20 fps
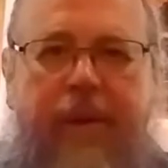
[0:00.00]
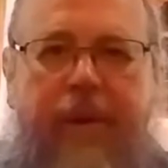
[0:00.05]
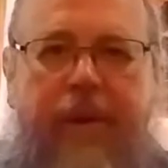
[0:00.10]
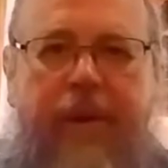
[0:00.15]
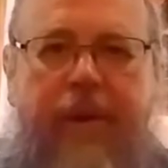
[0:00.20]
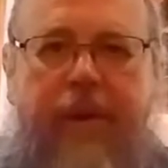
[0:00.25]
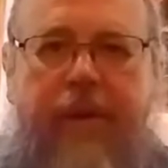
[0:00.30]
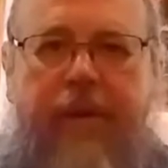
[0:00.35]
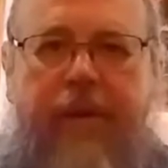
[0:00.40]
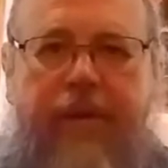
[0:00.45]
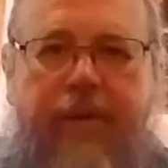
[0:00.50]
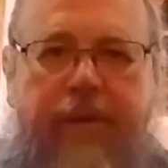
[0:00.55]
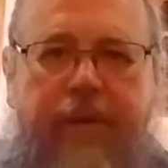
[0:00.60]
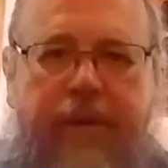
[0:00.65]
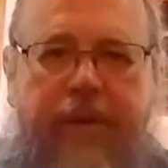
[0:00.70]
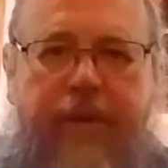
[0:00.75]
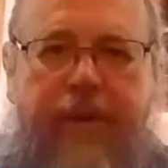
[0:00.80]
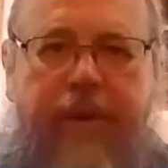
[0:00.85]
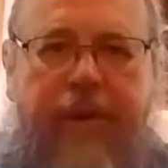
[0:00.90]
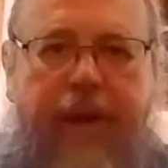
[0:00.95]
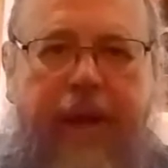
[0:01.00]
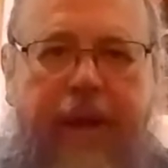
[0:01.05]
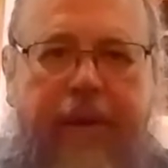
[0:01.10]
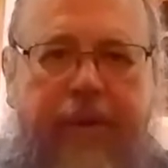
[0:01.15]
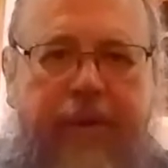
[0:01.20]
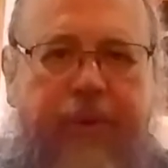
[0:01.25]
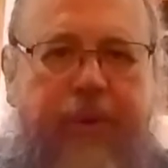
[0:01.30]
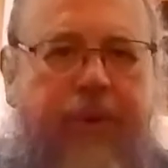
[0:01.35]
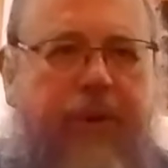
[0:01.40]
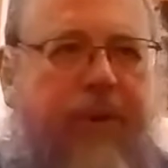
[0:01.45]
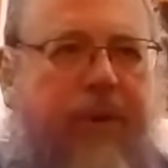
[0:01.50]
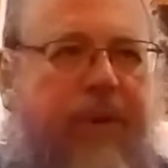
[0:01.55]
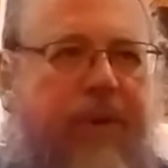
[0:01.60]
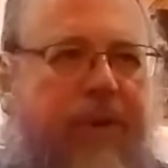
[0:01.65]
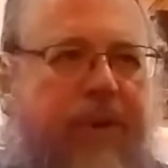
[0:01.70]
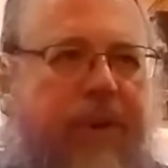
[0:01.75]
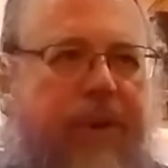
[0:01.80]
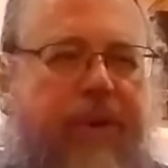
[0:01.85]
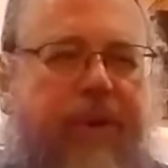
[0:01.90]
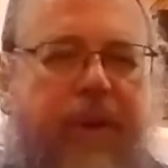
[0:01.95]
you know, the Latin
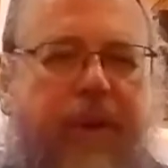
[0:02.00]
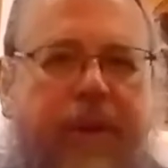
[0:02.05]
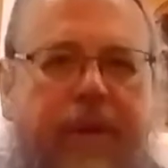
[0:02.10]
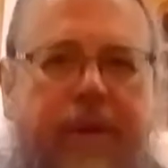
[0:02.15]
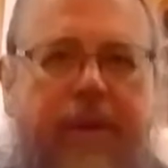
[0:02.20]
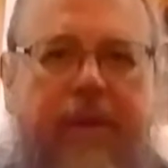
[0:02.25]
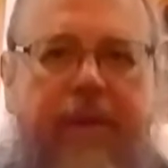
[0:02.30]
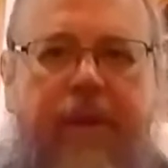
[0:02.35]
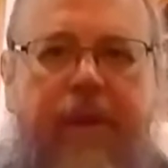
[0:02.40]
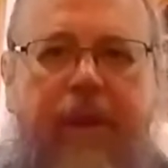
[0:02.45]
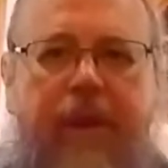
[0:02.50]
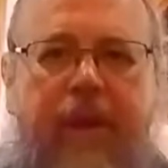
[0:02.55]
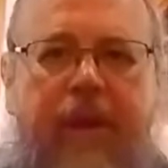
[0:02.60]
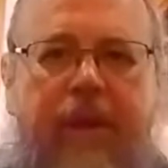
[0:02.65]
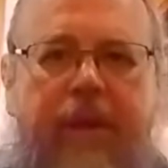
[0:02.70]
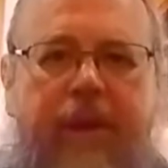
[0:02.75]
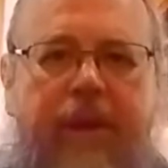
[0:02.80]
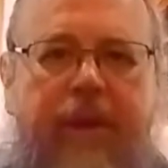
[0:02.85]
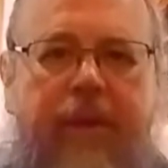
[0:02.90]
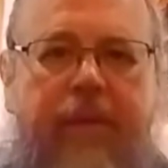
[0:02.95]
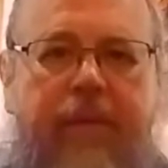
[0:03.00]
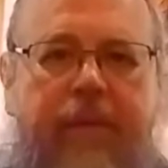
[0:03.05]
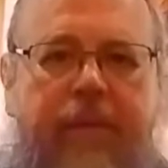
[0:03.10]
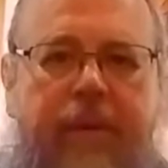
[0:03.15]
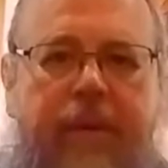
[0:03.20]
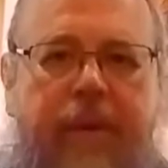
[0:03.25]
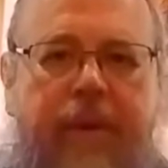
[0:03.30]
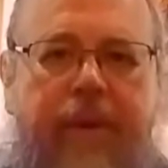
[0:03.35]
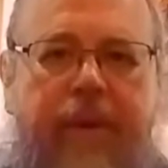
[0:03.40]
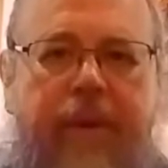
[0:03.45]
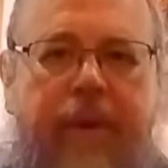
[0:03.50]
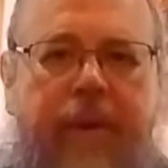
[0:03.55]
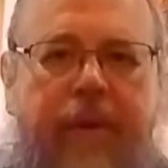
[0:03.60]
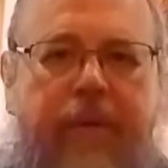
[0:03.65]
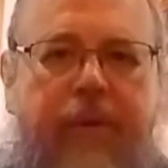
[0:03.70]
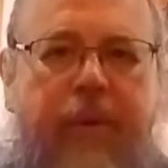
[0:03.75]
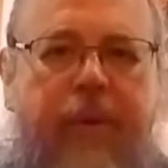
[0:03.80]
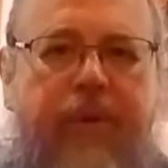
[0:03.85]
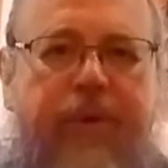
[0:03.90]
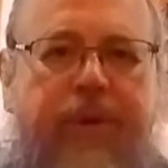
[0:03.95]
church, they saw the, you know,
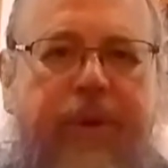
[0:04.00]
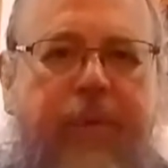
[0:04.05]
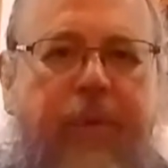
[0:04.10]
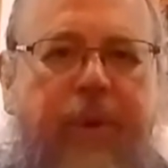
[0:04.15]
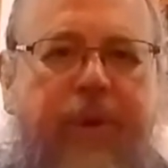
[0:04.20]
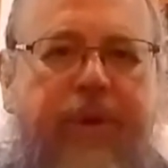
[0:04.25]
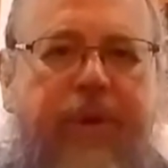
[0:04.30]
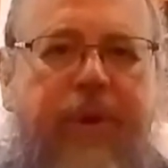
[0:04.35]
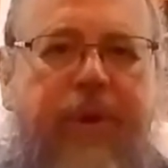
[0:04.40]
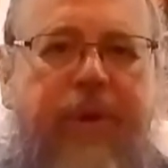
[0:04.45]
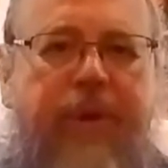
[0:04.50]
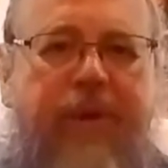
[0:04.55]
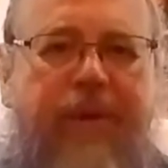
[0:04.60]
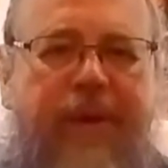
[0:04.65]
of course there wasn't,